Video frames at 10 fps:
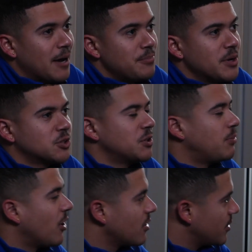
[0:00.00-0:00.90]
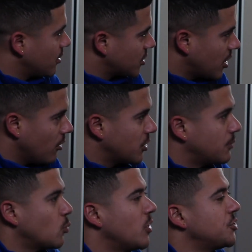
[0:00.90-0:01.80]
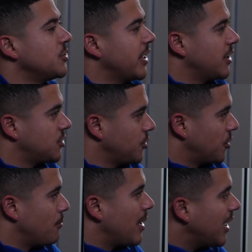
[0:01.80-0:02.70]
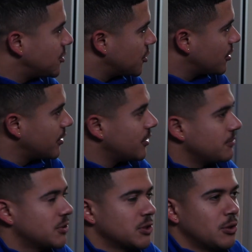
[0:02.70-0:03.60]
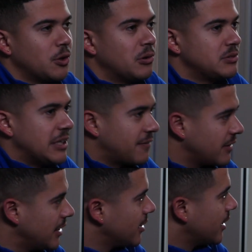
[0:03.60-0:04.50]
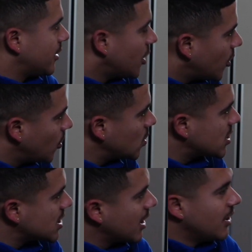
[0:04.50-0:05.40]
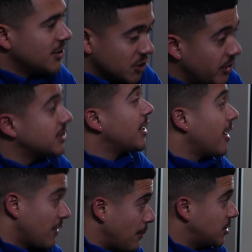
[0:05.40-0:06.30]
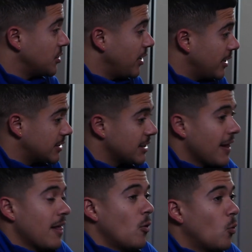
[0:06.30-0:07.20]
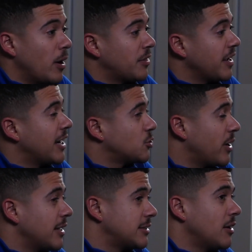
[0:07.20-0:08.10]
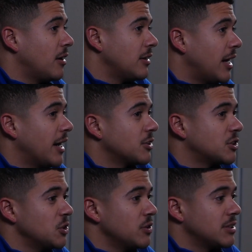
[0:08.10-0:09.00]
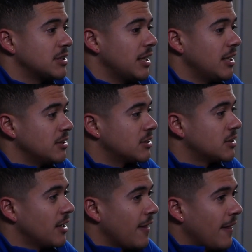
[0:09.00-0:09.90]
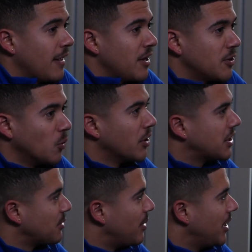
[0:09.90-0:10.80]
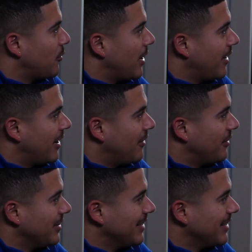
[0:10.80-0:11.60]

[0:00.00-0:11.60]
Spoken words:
There's departmental scholarships once you get into your major, so definitely look at those. So there's a lot of opportunities. One thing I try to tell a lot of students is don't look at the money right now.